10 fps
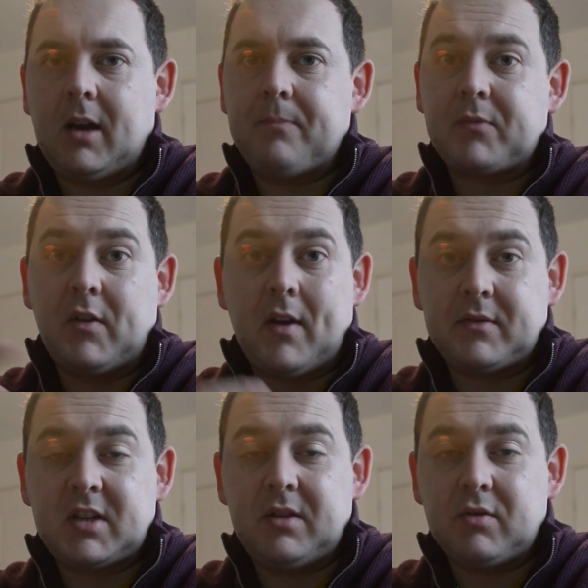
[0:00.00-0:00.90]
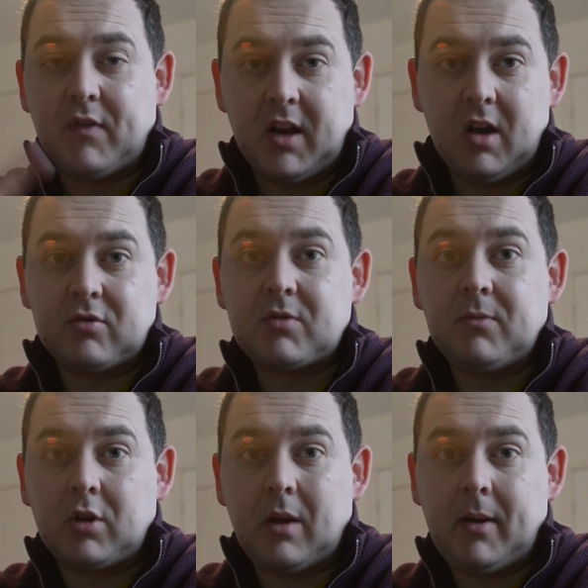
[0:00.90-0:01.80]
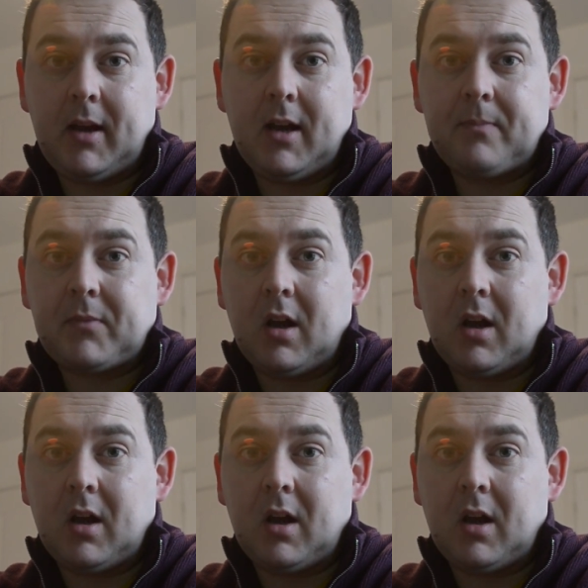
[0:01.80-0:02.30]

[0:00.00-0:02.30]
If you haven't seen those videos, look up here.